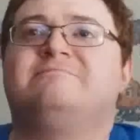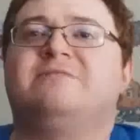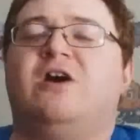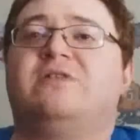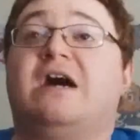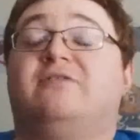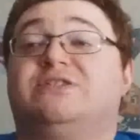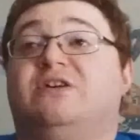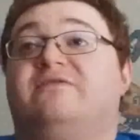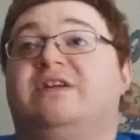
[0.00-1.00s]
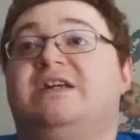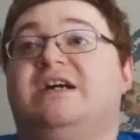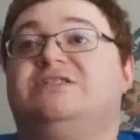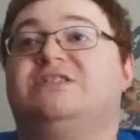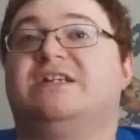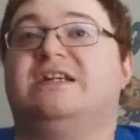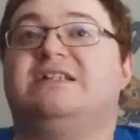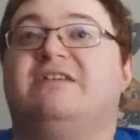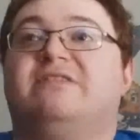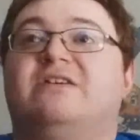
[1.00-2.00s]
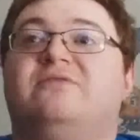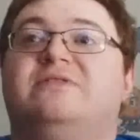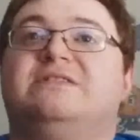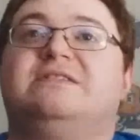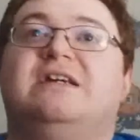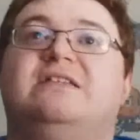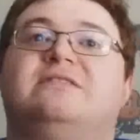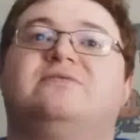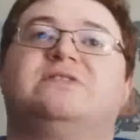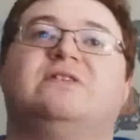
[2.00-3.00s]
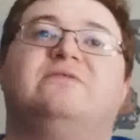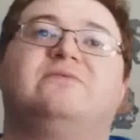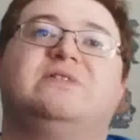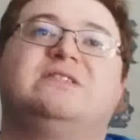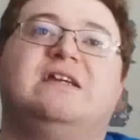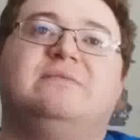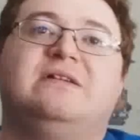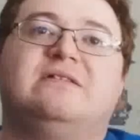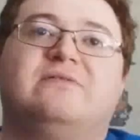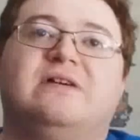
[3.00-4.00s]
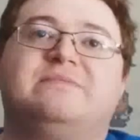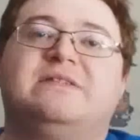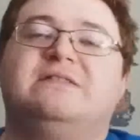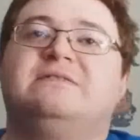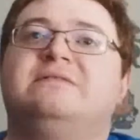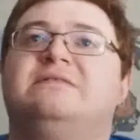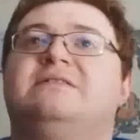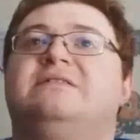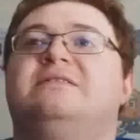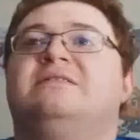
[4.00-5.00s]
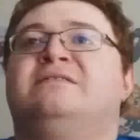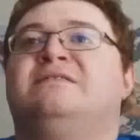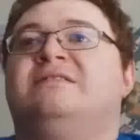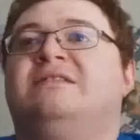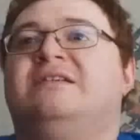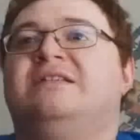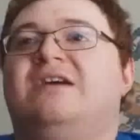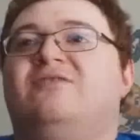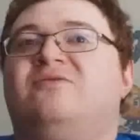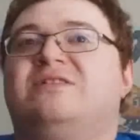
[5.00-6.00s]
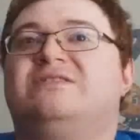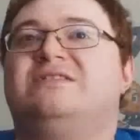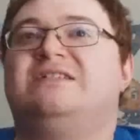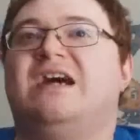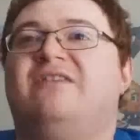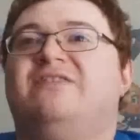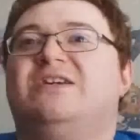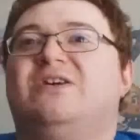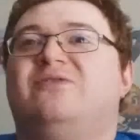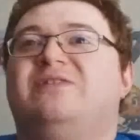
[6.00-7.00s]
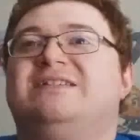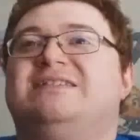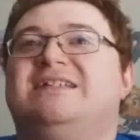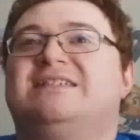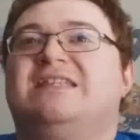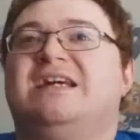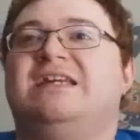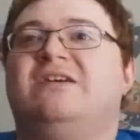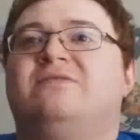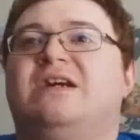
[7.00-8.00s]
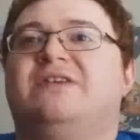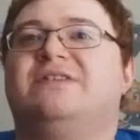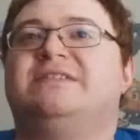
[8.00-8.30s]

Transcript: Oh, now it's over. Yeah, he's just going to hit Kevin Owens. Yeah, this was over when Sami interrupted. And now Kevin Owens is laid out on the